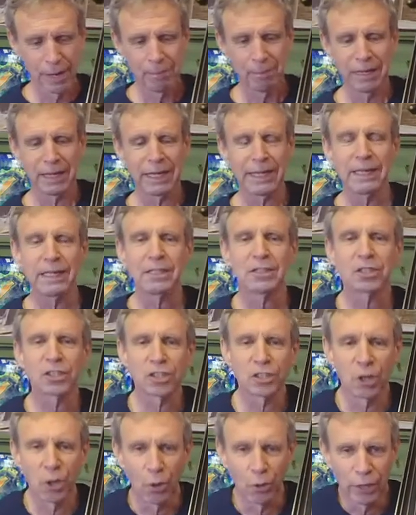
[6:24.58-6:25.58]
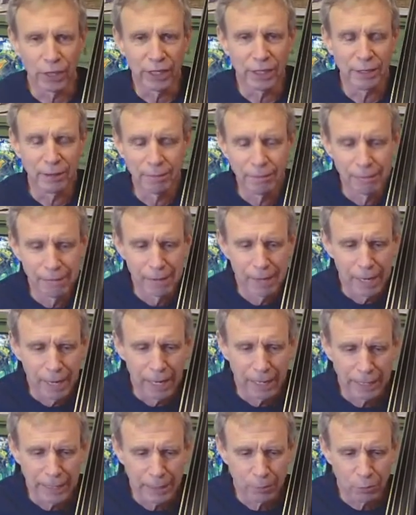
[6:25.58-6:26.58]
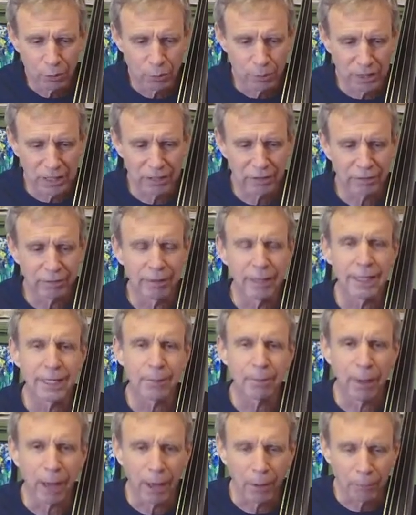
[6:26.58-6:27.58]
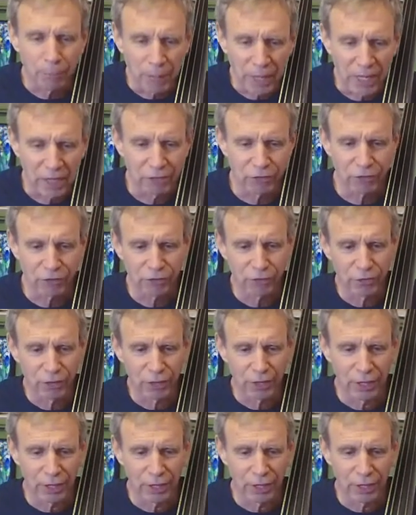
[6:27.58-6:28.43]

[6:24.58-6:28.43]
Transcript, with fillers: Beginning slowly enabled me to think about pitch